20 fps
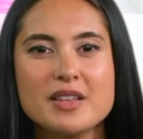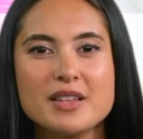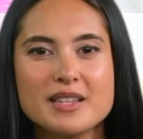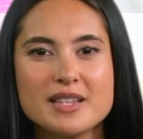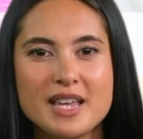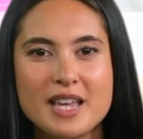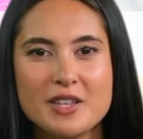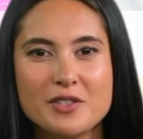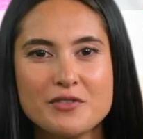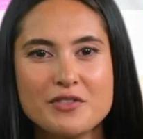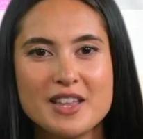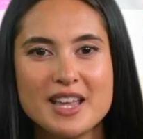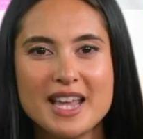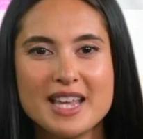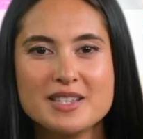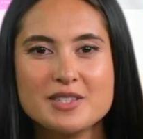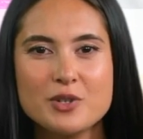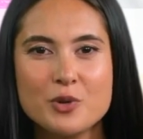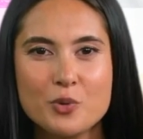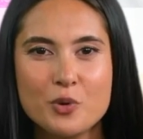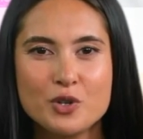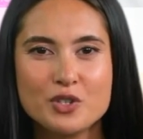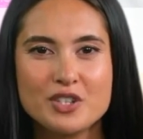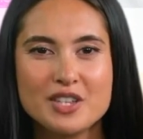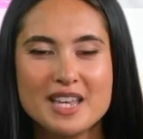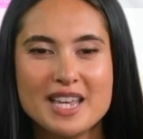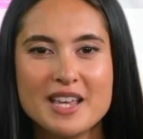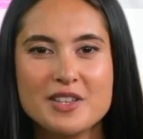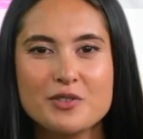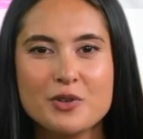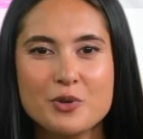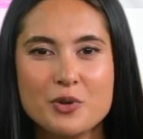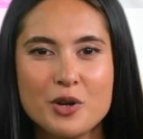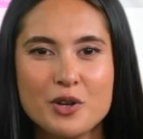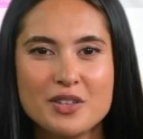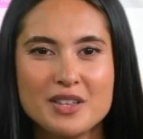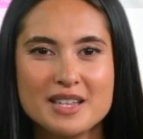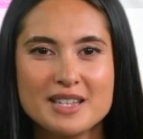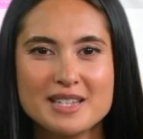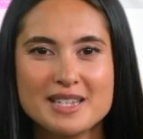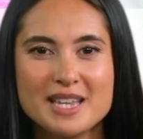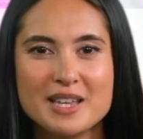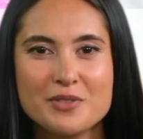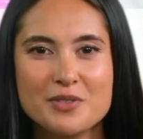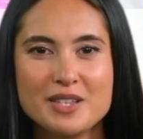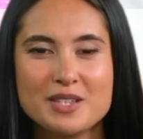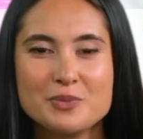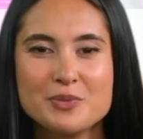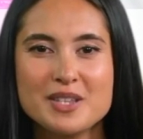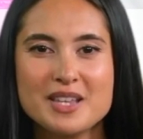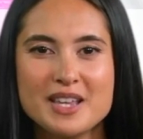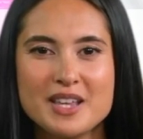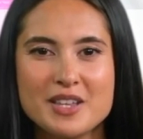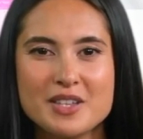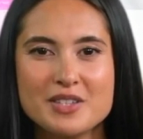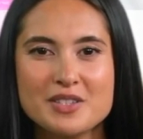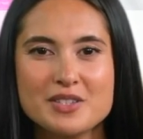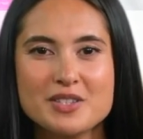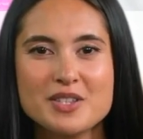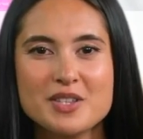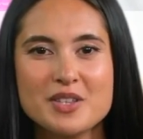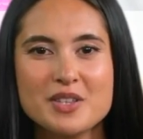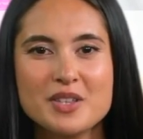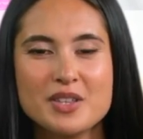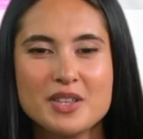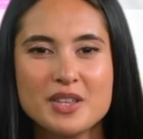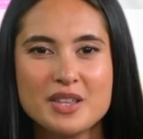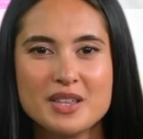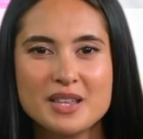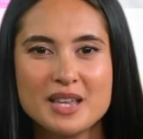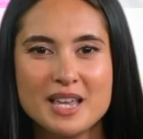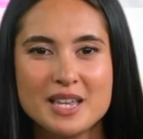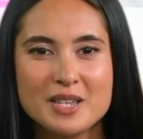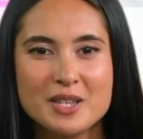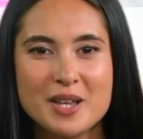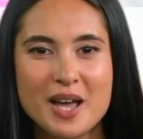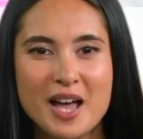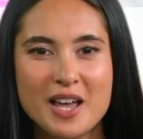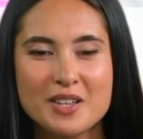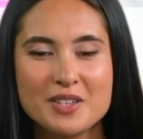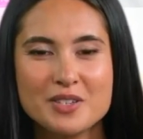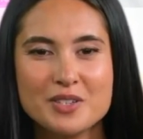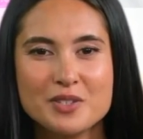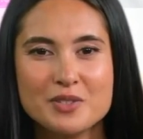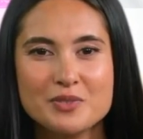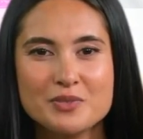Don't forget to watch the other Welcome series videos. Good luck!